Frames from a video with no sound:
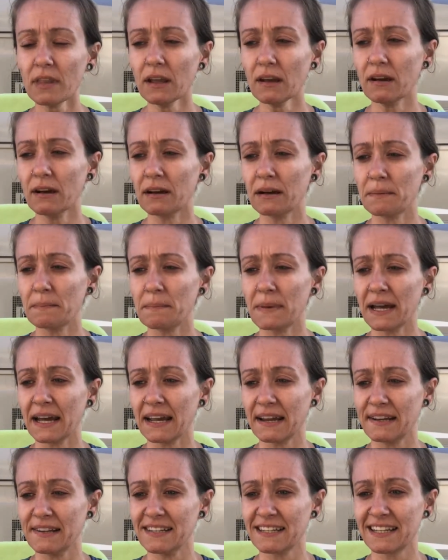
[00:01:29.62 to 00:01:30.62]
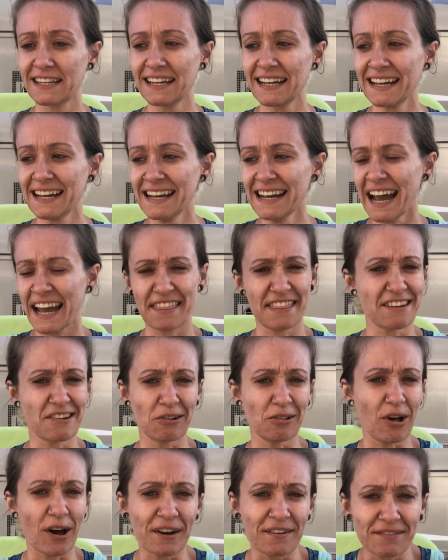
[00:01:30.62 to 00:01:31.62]
And I think a
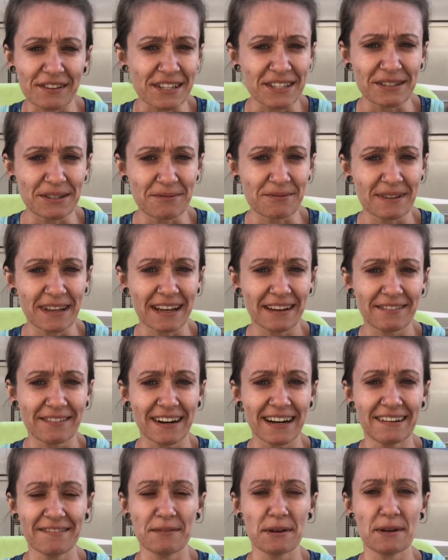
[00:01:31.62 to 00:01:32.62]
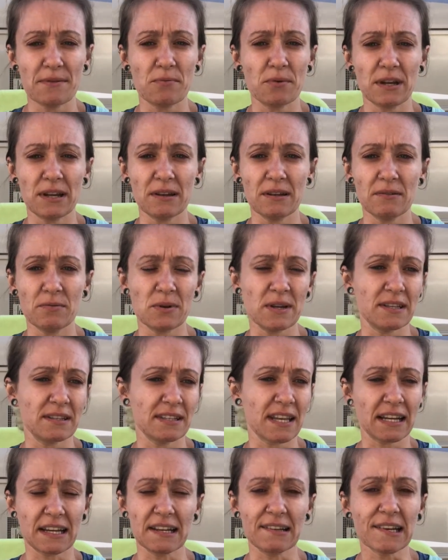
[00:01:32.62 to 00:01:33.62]
lot of us do that, right? We
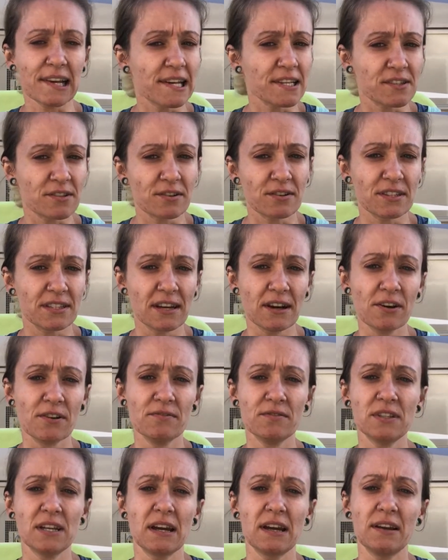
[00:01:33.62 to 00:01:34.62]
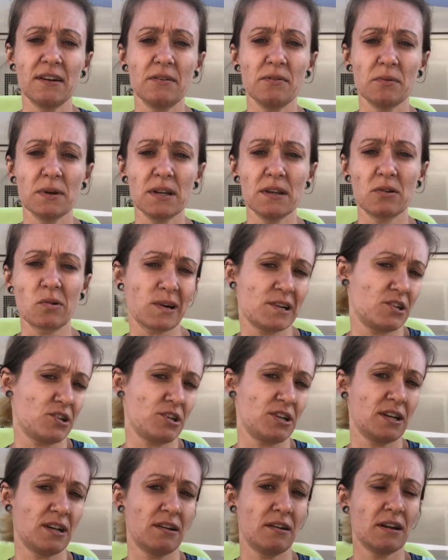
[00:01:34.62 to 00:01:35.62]
second guess ourselves and we
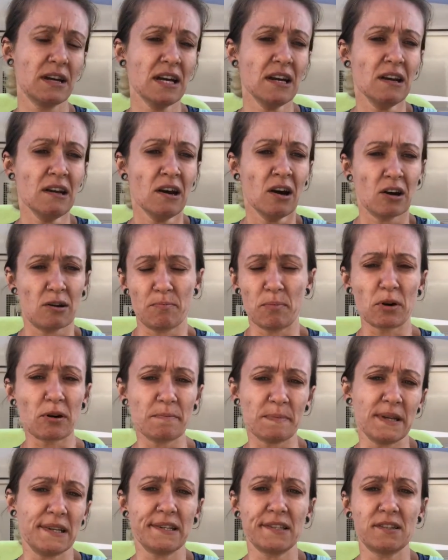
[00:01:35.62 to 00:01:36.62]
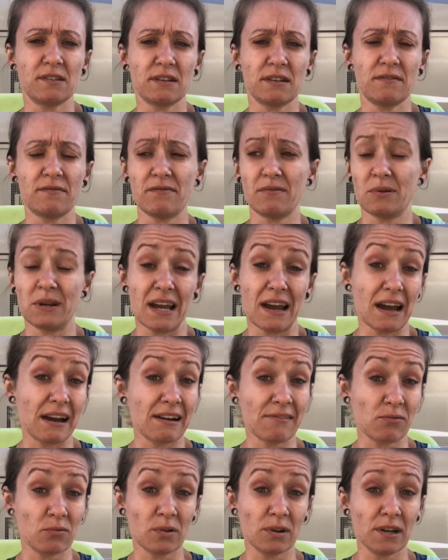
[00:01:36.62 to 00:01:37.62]
question our purpose, if we have
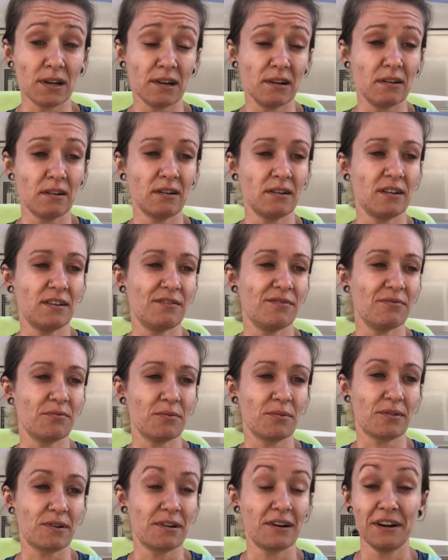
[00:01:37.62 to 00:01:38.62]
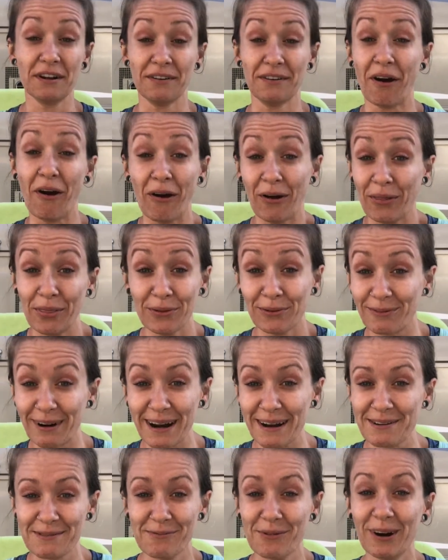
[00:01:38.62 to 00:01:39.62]
one, if we're on the
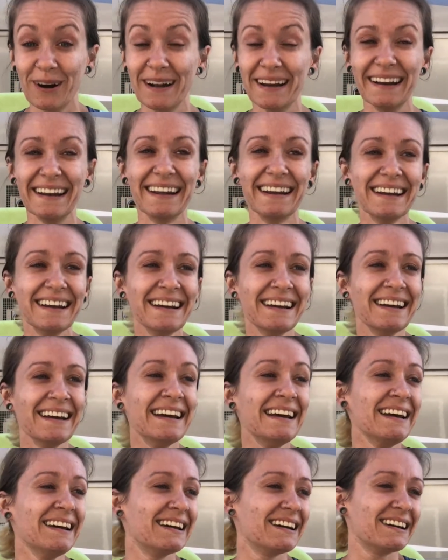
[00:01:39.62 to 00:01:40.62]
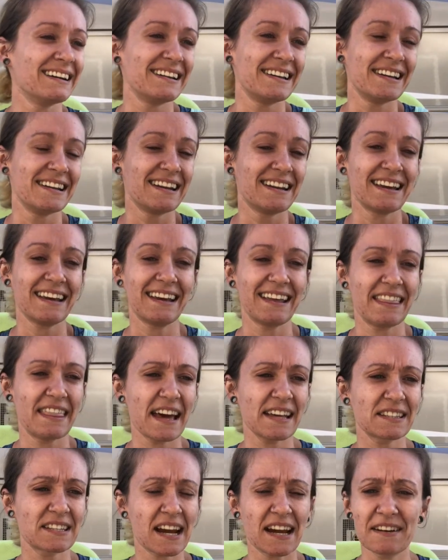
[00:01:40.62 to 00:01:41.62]
right one. And
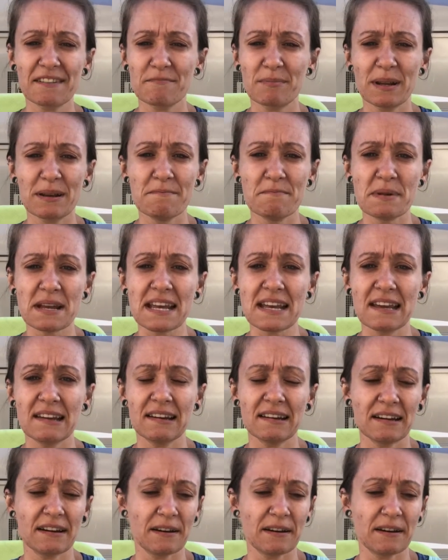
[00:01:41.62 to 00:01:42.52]
that's kind of been me.